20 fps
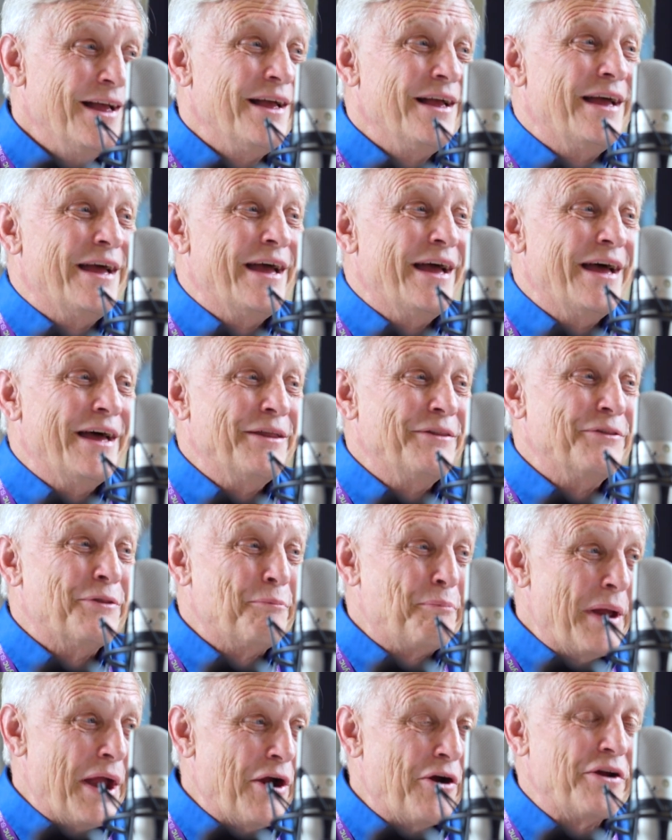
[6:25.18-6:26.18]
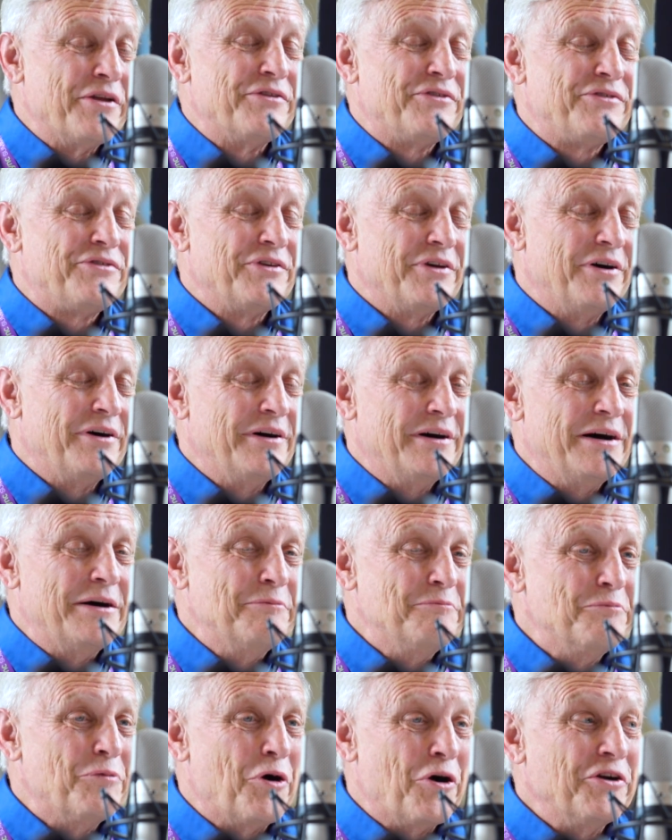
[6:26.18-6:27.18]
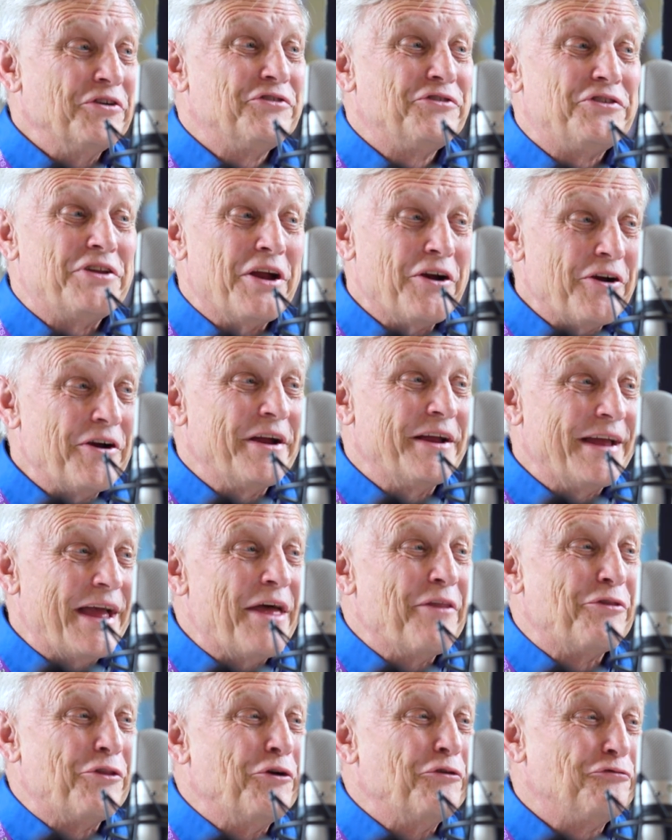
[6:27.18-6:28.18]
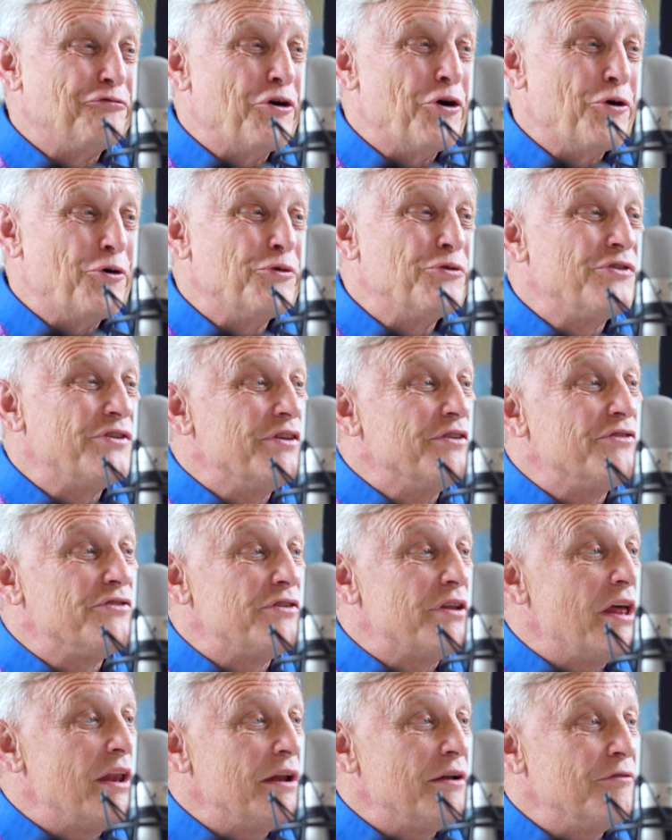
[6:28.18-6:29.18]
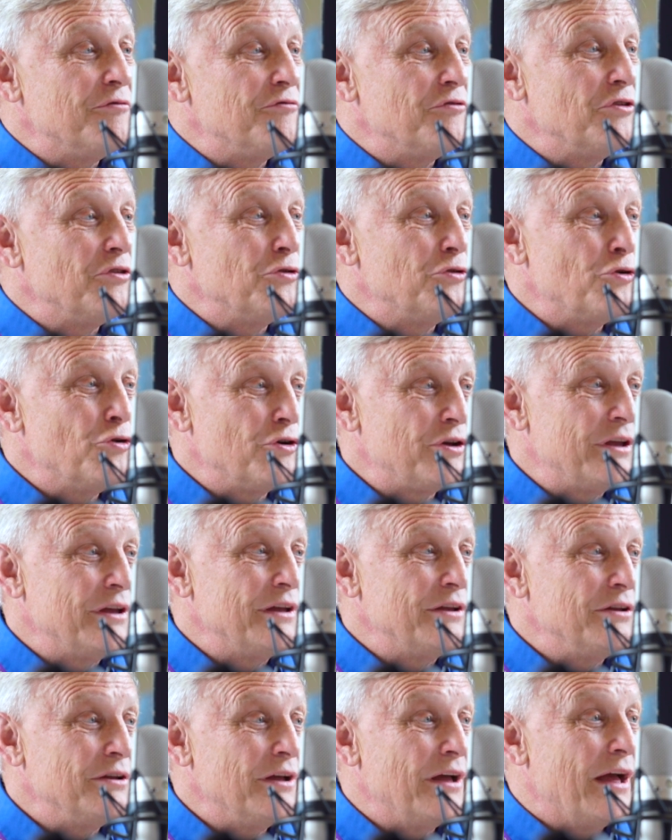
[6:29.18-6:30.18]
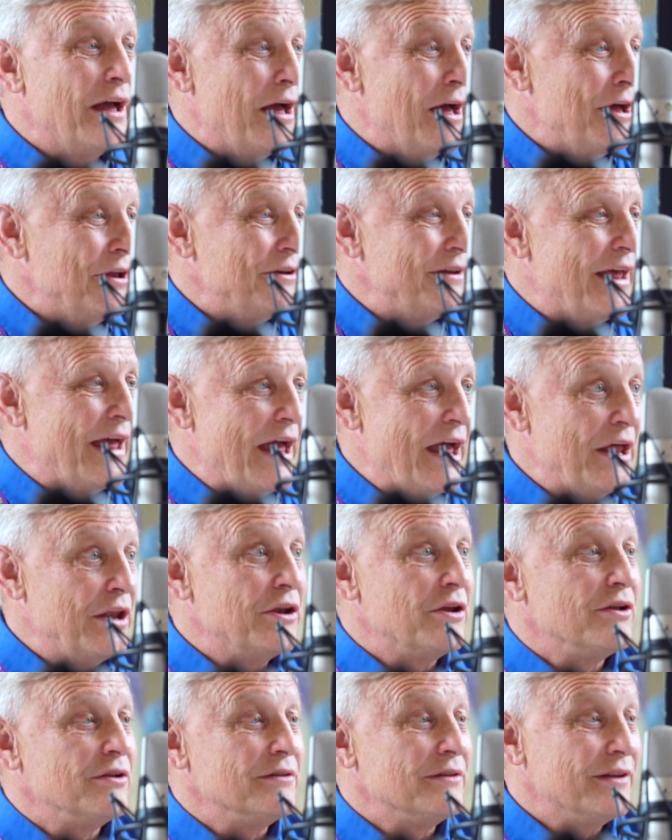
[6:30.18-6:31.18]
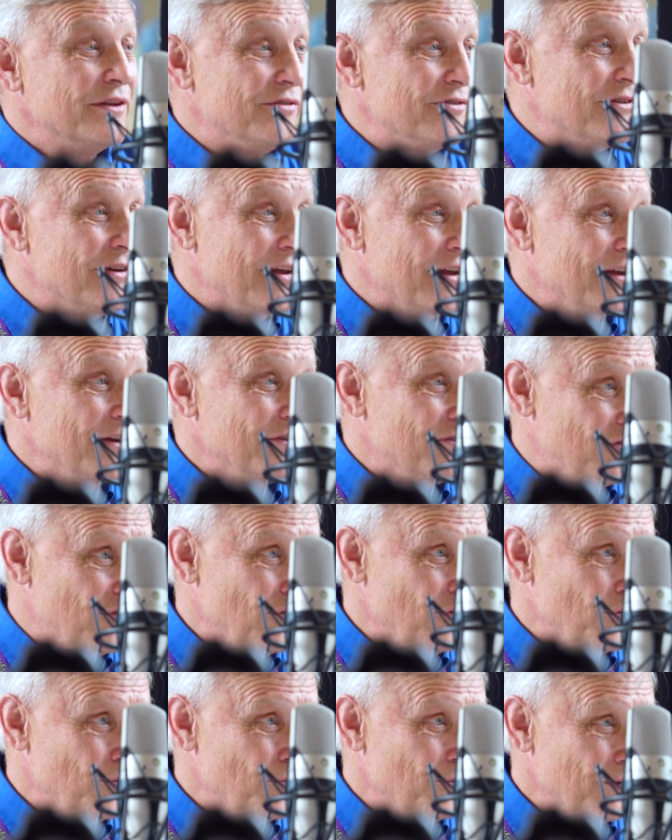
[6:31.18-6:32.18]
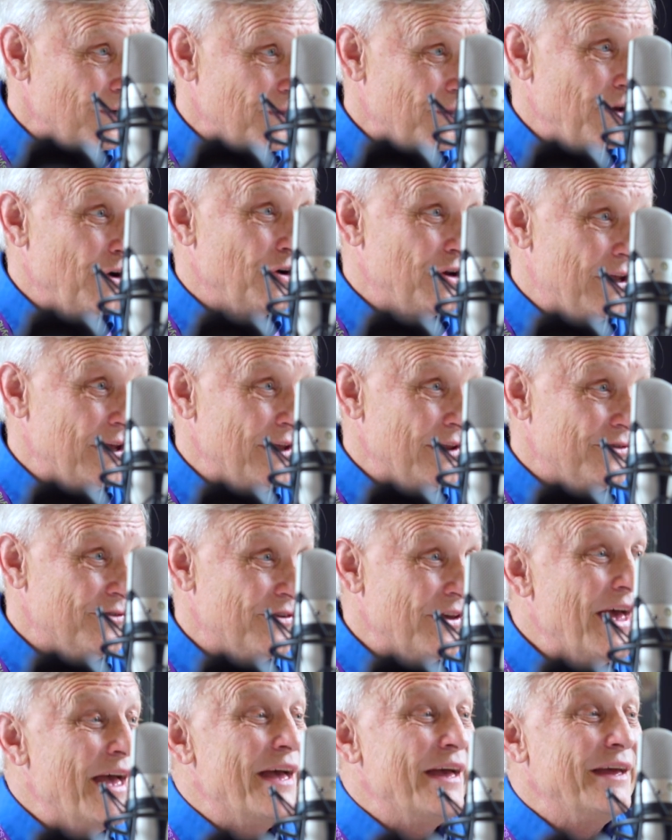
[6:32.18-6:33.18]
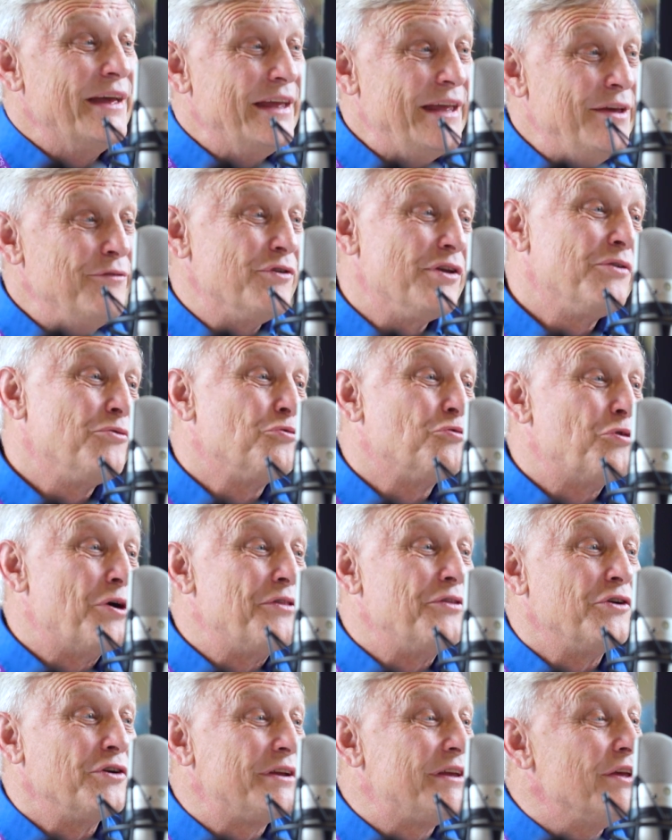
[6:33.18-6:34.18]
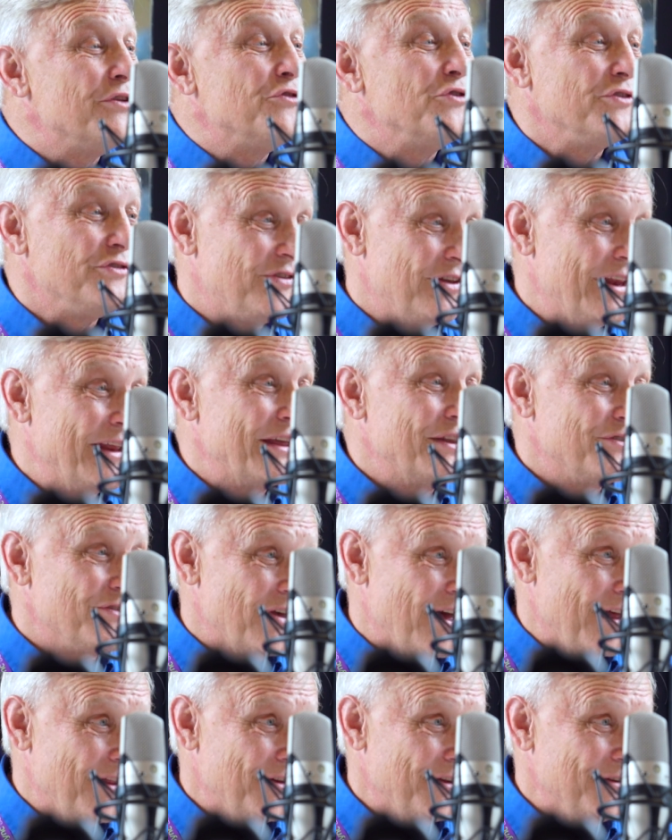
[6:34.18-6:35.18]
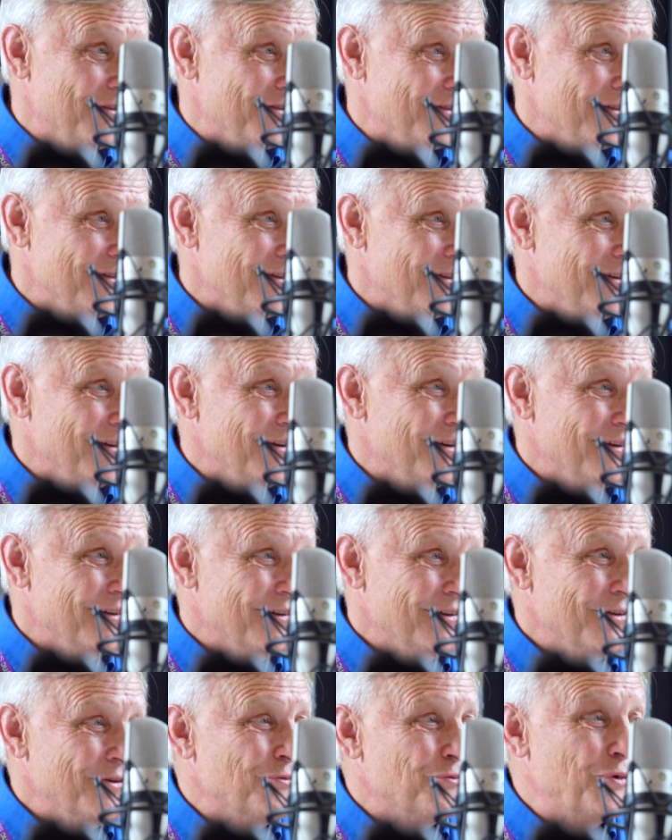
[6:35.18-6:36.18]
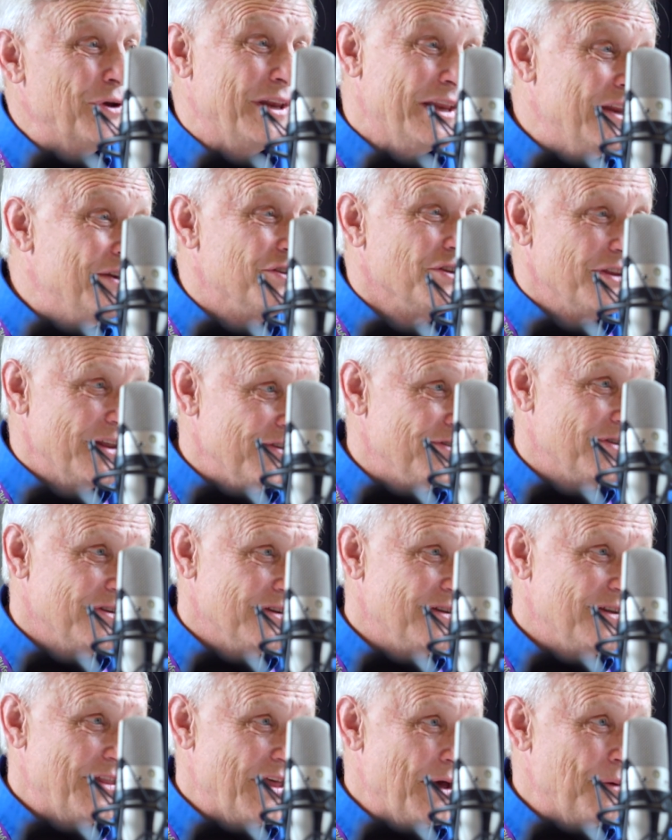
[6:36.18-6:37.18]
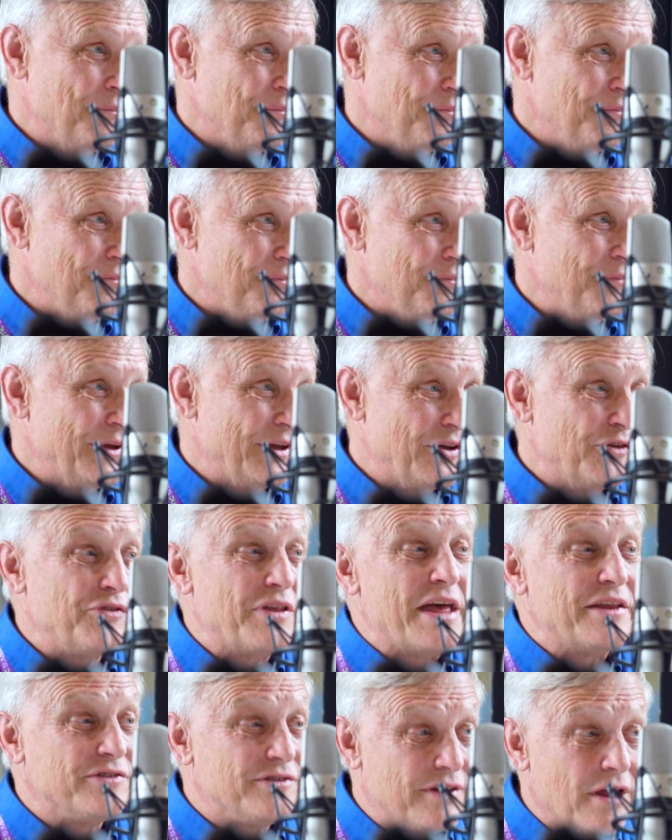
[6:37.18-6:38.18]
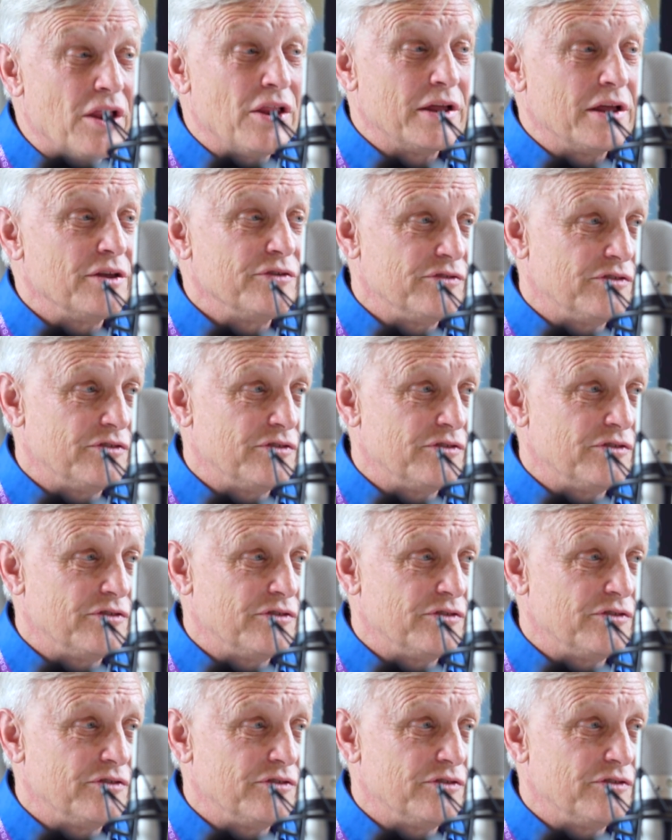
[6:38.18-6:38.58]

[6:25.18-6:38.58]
And the parents are staring at their phones instead of looking at and listening to their kids, even when their kids are sitting in silence. We need to listen to them because that's telling us